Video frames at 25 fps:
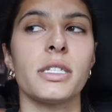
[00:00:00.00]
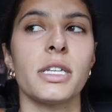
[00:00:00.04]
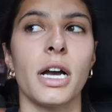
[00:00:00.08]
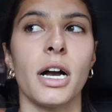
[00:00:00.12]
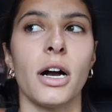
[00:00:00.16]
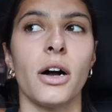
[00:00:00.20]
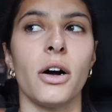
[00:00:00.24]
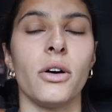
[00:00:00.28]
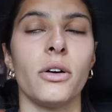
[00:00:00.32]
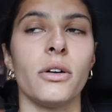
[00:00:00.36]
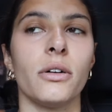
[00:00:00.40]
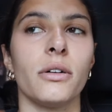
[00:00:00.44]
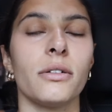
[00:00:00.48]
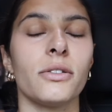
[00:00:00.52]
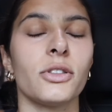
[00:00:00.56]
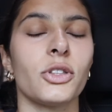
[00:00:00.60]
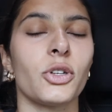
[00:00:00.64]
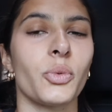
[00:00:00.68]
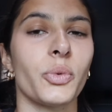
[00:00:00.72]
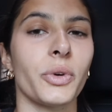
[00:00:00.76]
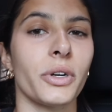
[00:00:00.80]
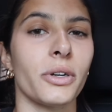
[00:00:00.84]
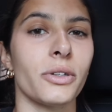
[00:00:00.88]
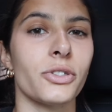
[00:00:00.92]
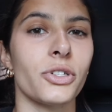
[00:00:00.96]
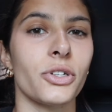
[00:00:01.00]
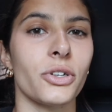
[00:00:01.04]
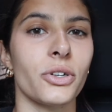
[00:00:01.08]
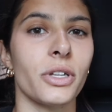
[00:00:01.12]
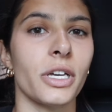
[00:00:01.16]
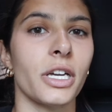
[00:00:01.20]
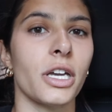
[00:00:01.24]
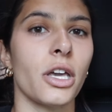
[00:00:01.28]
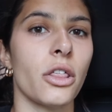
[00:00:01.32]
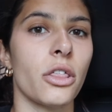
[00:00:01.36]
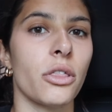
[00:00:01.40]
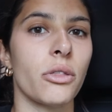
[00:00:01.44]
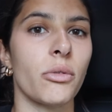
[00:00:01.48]
tell the realtor to
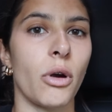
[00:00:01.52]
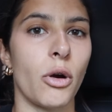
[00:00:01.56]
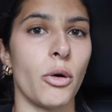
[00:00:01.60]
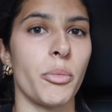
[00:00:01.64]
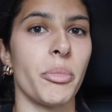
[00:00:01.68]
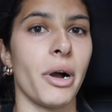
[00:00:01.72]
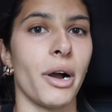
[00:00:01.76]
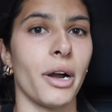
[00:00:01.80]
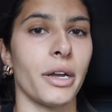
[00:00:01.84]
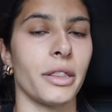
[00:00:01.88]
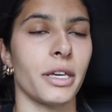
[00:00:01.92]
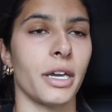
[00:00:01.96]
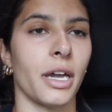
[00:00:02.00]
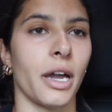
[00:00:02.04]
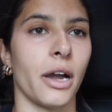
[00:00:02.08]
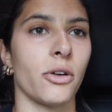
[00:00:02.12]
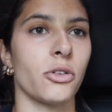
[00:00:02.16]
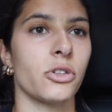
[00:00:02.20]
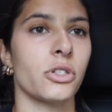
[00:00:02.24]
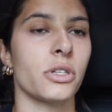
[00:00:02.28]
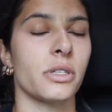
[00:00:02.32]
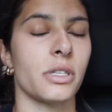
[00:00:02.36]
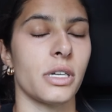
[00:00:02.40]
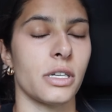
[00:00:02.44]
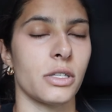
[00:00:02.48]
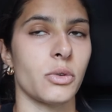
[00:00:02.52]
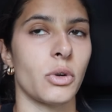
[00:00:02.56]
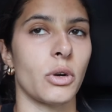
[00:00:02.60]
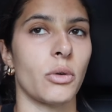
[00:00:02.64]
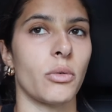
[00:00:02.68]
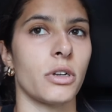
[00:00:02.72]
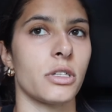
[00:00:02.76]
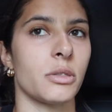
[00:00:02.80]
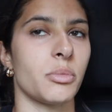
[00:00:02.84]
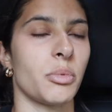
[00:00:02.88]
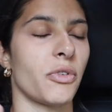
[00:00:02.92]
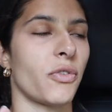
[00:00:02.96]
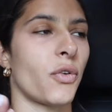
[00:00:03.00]
like throw it behind the couch because that's where it
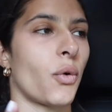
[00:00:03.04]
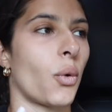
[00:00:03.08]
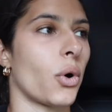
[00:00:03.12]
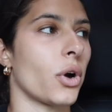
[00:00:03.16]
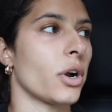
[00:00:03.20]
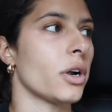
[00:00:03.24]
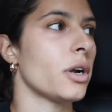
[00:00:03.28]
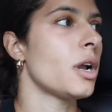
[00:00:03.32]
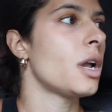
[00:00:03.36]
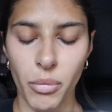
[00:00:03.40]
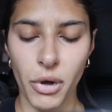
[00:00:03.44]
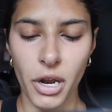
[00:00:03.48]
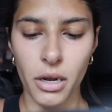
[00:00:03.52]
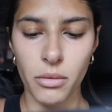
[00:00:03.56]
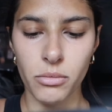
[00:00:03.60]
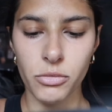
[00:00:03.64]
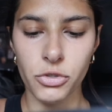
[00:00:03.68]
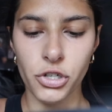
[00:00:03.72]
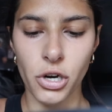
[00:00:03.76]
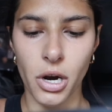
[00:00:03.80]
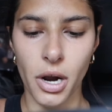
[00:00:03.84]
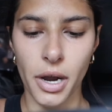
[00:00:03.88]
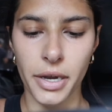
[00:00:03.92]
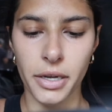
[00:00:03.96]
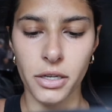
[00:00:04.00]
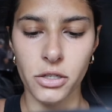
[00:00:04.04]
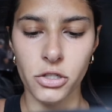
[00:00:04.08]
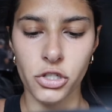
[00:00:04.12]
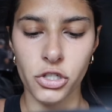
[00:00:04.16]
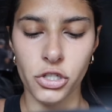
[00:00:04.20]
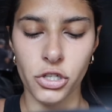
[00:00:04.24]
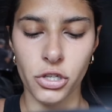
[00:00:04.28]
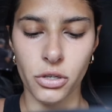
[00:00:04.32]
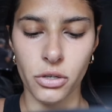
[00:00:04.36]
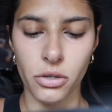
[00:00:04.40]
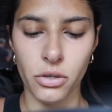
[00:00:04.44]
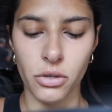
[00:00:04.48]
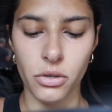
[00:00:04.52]
was before. But I'm trying
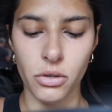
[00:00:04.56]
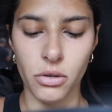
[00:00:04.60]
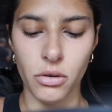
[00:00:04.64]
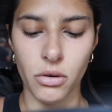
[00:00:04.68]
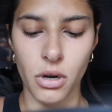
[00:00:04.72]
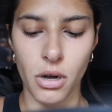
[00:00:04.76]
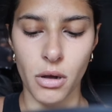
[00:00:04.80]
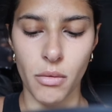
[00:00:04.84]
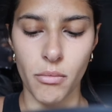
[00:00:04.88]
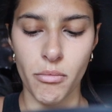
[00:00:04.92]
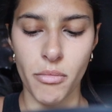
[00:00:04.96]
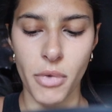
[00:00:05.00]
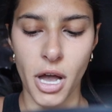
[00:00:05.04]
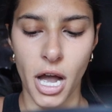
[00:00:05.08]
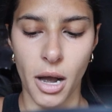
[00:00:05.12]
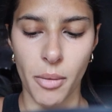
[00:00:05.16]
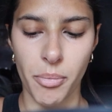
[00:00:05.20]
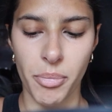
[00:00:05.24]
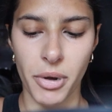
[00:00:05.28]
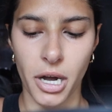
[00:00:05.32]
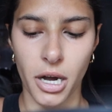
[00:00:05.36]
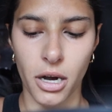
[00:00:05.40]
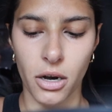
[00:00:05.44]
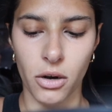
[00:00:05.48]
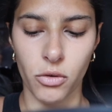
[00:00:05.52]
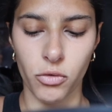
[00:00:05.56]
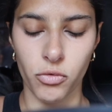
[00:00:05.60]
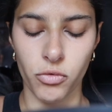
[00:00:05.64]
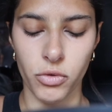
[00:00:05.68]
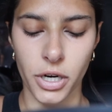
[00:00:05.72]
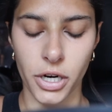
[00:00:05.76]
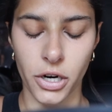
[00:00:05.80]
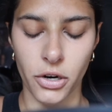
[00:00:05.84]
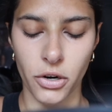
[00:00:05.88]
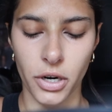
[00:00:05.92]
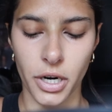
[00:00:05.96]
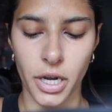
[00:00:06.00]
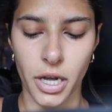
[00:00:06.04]
to map out
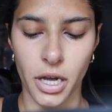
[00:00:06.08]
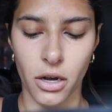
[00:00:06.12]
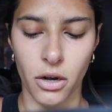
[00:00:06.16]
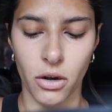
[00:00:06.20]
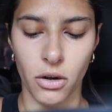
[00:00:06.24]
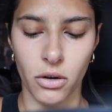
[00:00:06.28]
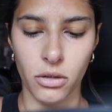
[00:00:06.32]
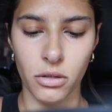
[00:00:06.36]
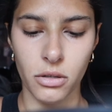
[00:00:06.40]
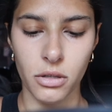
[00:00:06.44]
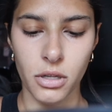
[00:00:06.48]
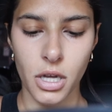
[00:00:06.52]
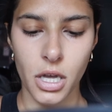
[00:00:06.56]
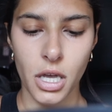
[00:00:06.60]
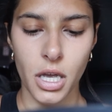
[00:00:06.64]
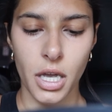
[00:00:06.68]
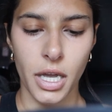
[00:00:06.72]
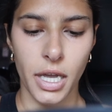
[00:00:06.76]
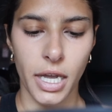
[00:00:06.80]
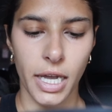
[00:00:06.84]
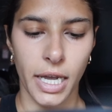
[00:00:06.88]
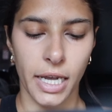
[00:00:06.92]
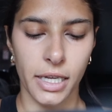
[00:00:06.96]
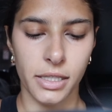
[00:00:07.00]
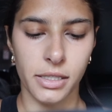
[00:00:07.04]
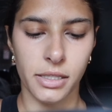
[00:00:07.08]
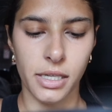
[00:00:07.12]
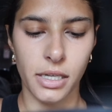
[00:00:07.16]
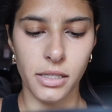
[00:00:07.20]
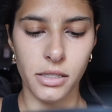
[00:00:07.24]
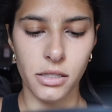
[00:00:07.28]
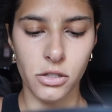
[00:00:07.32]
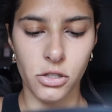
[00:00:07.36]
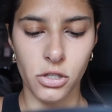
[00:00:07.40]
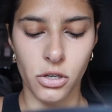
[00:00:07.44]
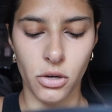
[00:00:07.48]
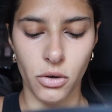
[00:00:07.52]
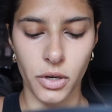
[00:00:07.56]
Rigger Hill. It
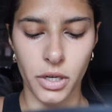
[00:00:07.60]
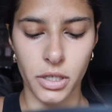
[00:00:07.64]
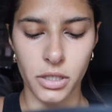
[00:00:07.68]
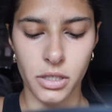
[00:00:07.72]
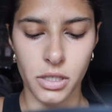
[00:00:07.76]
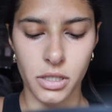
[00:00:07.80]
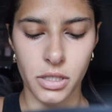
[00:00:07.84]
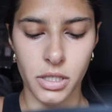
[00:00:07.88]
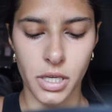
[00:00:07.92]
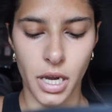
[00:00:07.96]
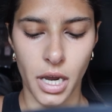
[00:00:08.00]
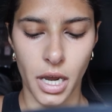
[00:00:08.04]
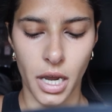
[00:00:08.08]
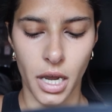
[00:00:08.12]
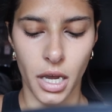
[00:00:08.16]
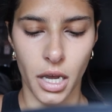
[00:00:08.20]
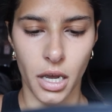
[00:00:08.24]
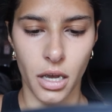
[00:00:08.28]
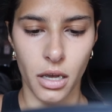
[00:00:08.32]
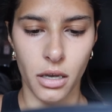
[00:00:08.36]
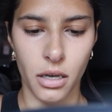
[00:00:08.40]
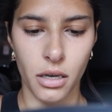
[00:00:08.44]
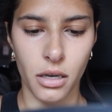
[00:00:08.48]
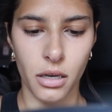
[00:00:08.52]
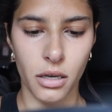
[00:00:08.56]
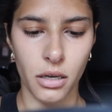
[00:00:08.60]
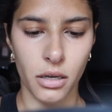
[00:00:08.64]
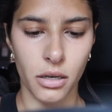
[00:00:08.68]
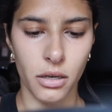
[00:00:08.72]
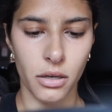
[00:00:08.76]
says it's going to take,